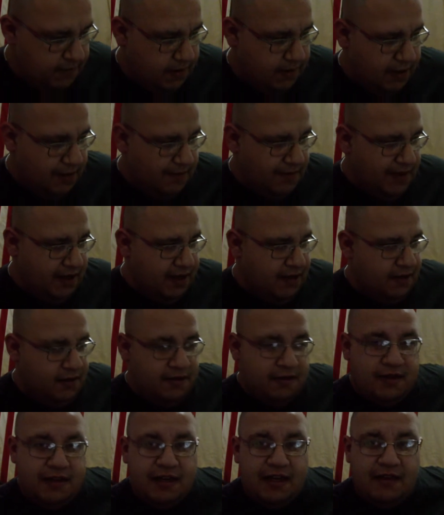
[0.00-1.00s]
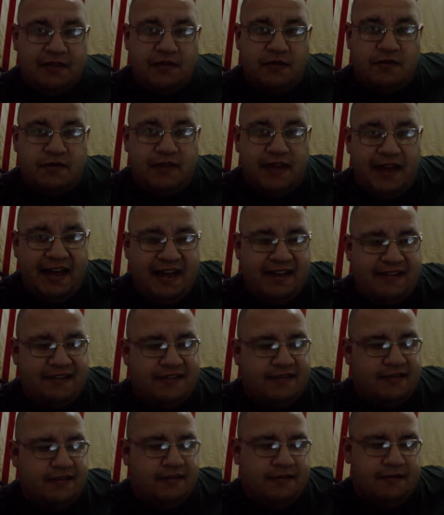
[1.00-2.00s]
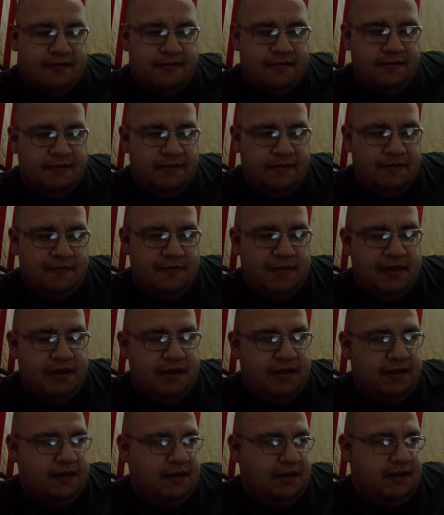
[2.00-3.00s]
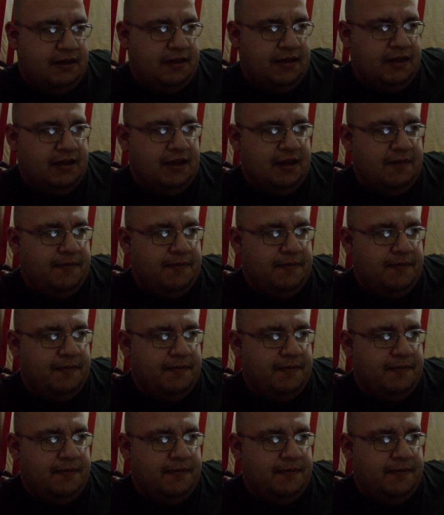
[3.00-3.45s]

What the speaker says: I mean, to get those lights, I think I